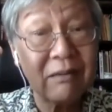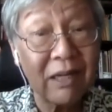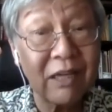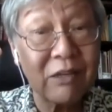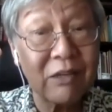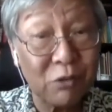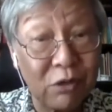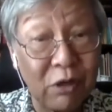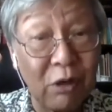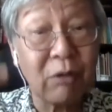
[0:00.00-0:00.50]

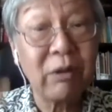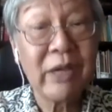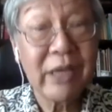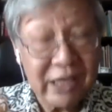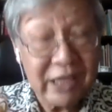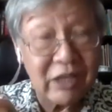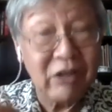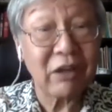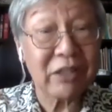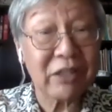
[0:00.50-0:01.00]
As you know,
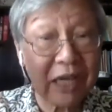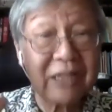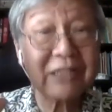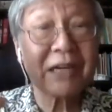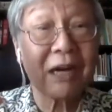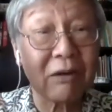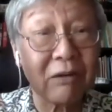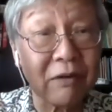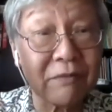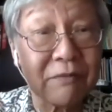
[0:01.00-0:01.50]
he got kicked
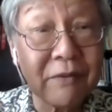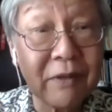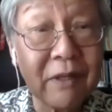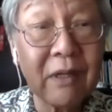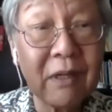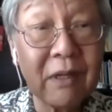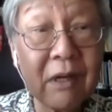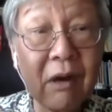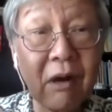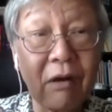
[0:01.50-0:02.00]
out
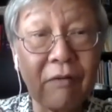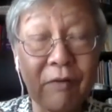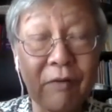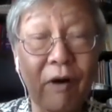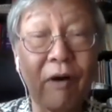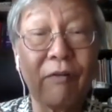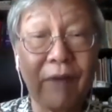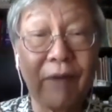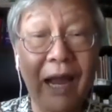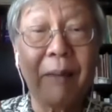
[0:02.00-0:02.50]

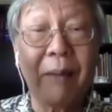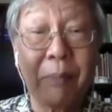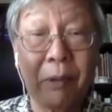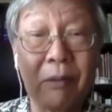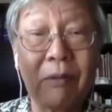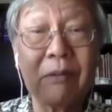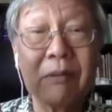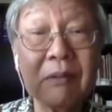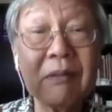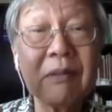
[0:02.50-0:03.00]
of Apple,